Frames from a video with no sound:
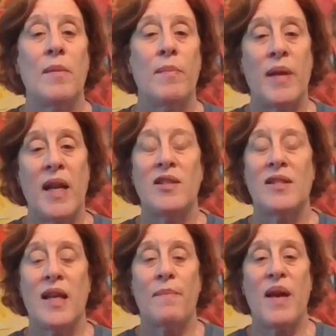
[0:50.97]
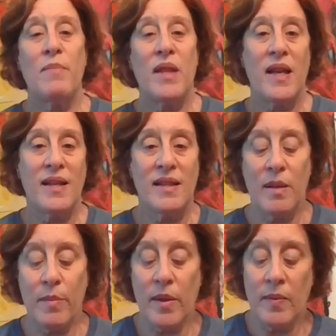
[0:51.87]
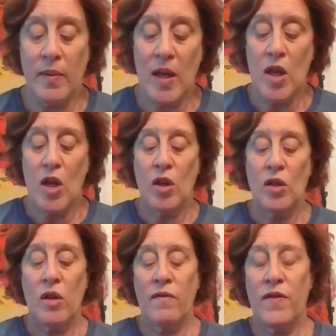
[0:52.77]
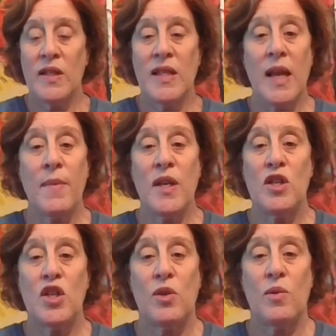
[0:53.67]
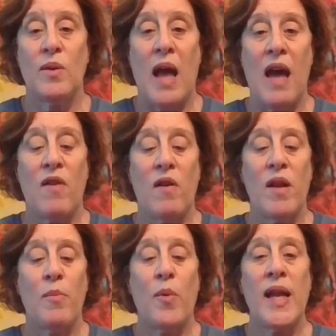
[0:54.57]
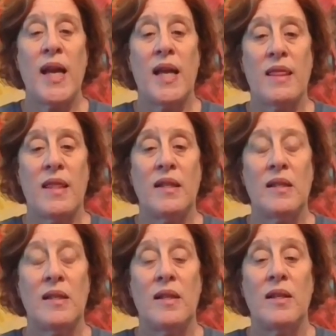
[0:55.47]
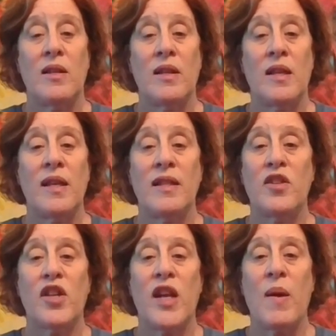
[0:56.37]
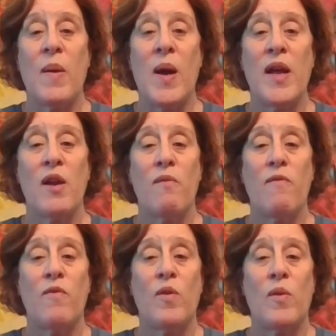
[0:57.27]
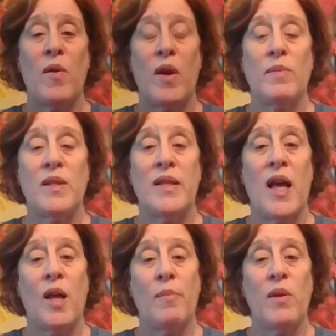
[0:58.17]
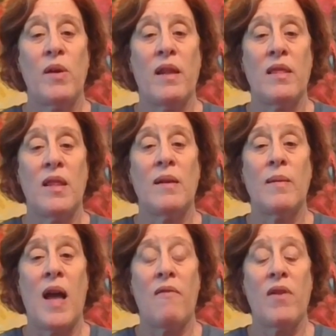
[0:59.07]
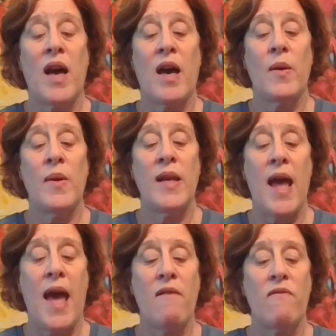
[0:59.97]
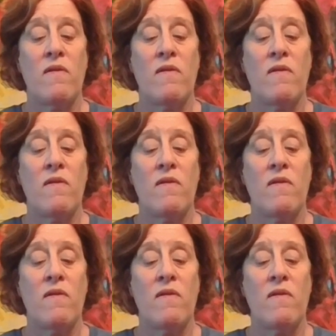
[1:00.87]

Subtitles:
but I just like mine plain and simple. So the first thing I'm gonna do, I've already pre-cut this. Kids, you're gonna, I want your grown-ups to help you cut the avocado in half.